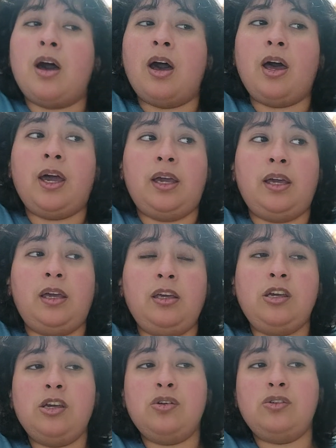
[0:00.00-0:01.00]
I
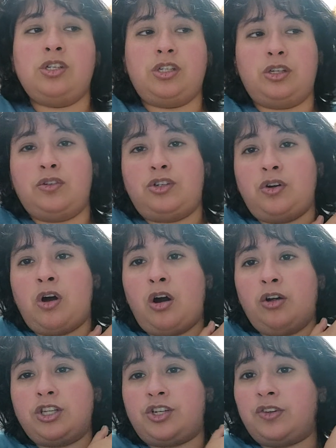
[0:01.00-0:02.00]
used to
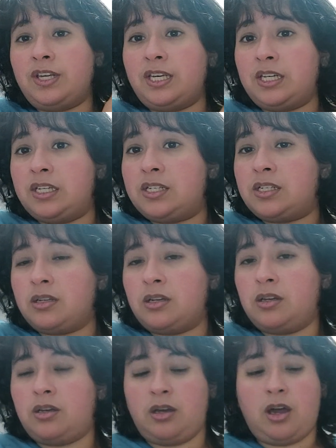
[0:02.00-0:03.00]
draw trees.
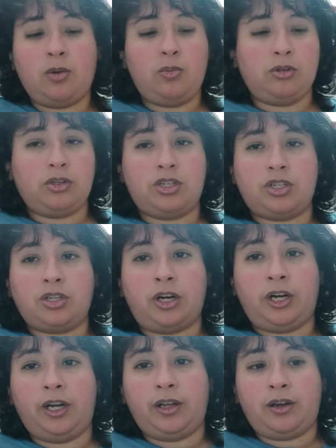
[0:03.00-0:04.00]
I will
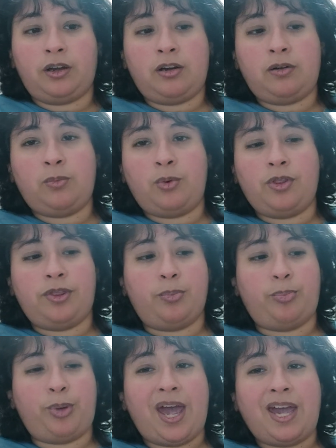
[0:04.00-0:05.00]
start with the
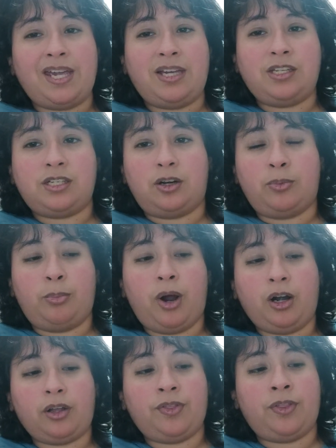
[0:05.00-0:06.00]
veins or
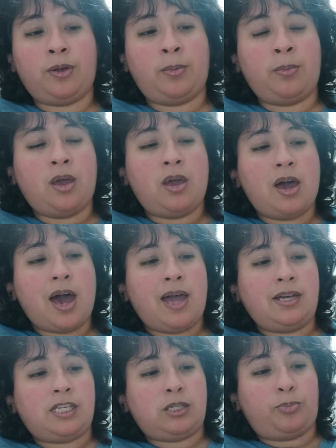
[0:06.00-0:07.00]
mark them
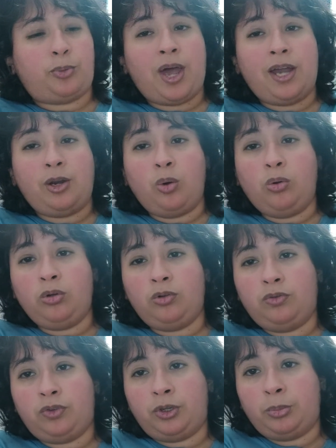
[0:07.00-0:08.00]
and spread all
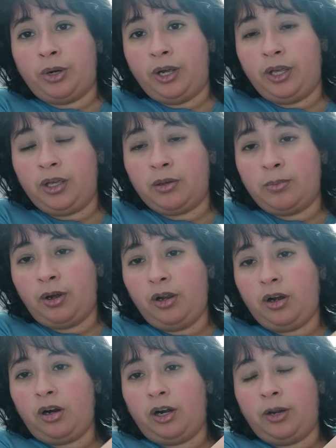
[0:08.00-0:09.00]
over my
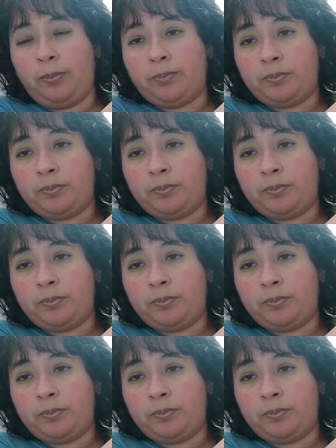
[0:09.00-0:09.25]
arm.